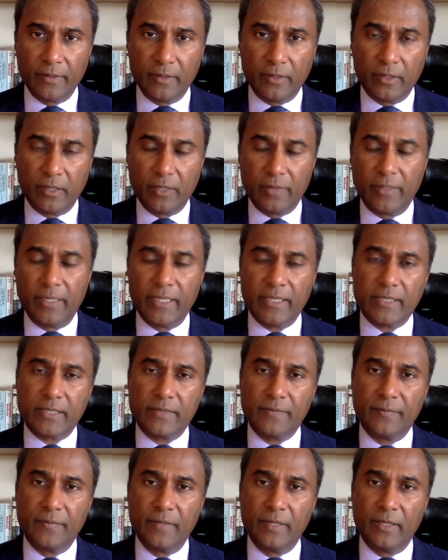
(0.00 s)

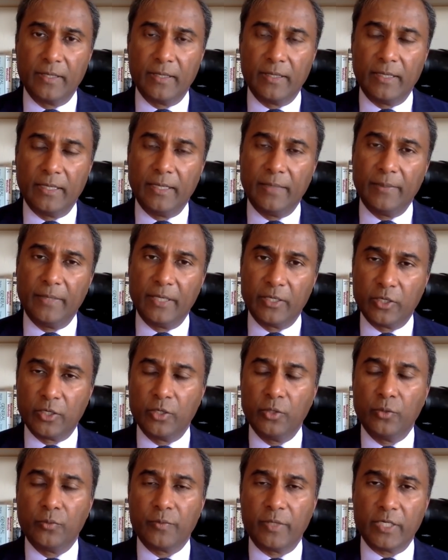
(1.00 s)
RS.
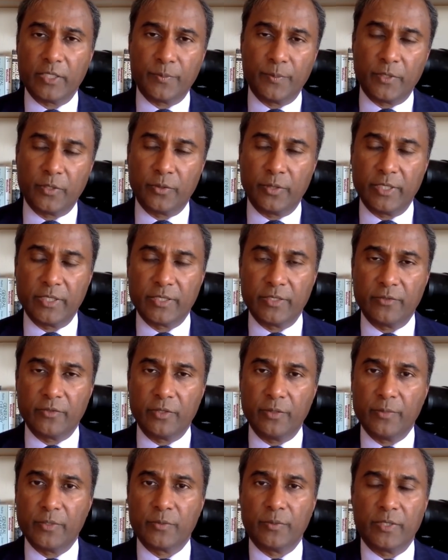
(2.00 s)
Acute respiratory
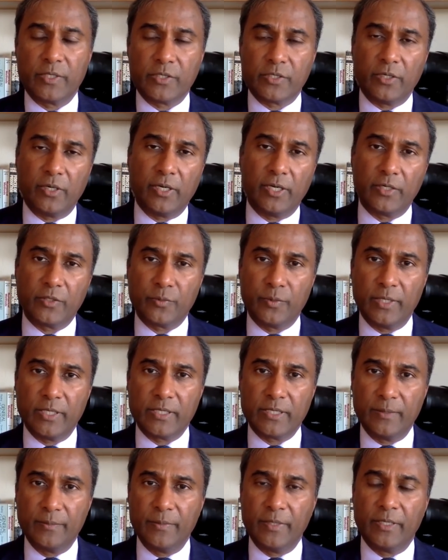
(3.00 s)
syndrome is what SARS
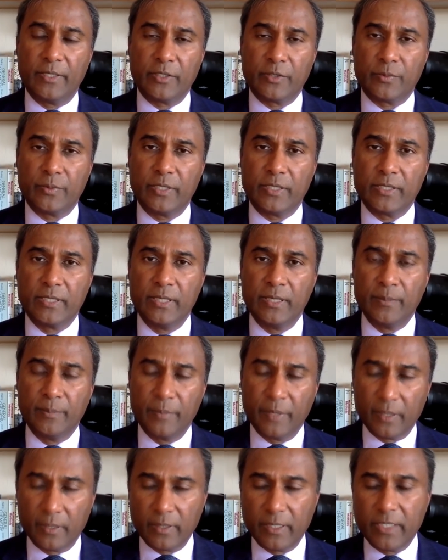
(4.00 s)
was, and MERS was
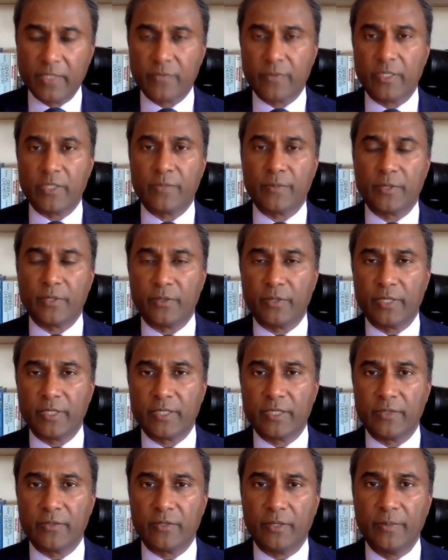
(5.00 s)
Middle East respiratory
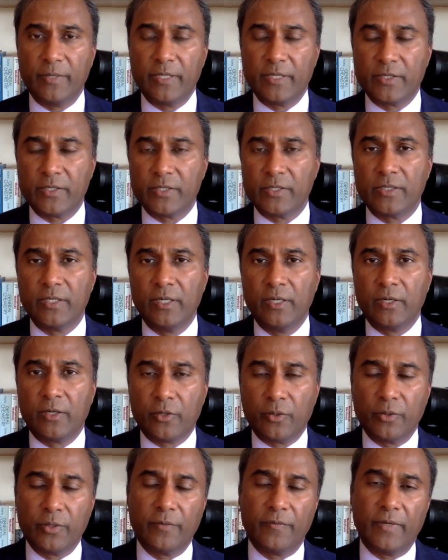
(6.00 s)
syndrome, and this is
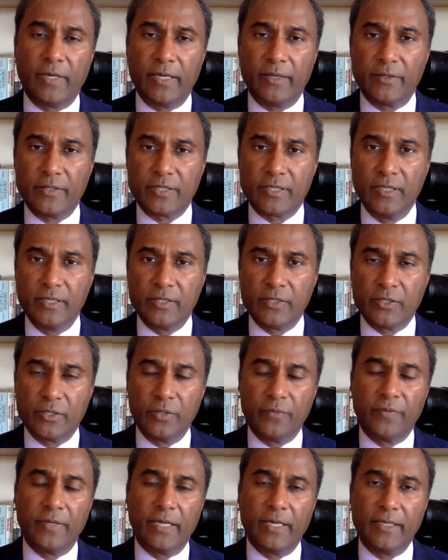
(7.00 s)
coronavirus,
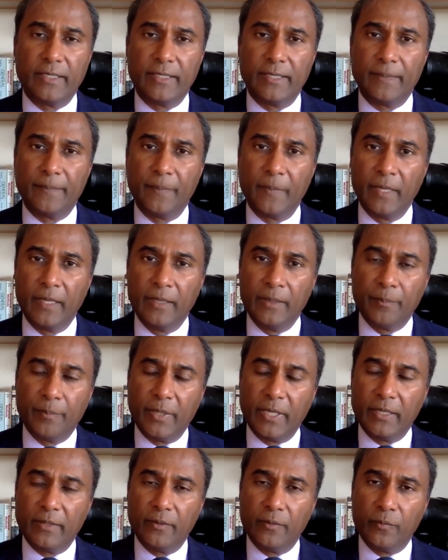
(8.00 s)
COVID.
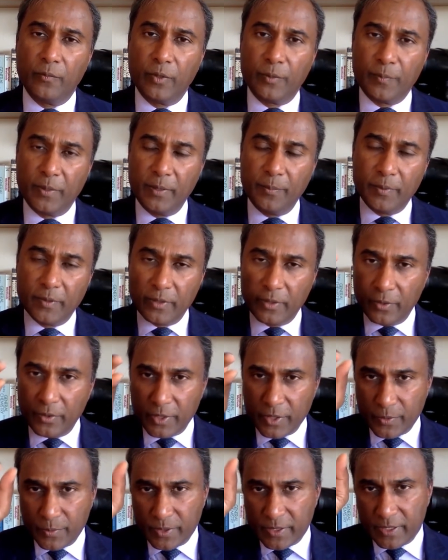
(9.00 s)
But what people
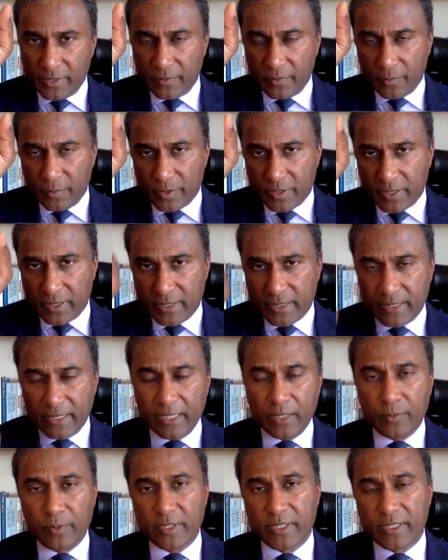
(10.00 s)
noticed was that there was a
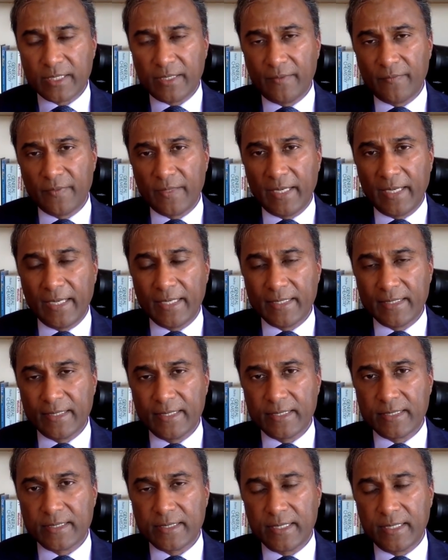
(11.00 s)
sequence of
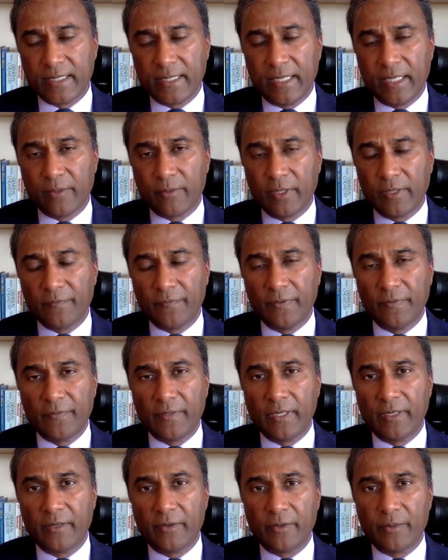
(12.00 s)
this DNA, around
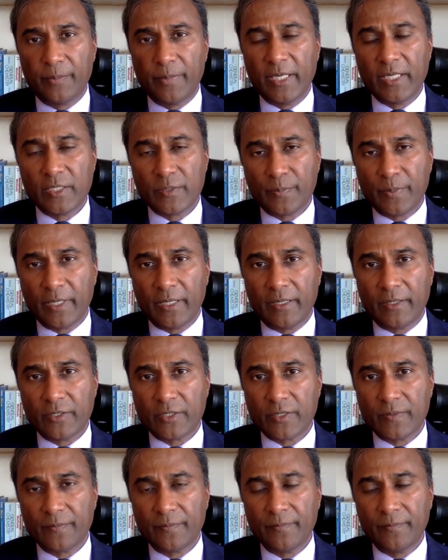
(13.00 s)
1,500 base
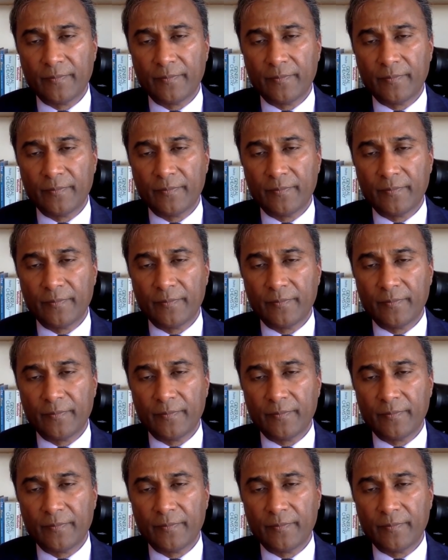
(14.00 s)
pairs,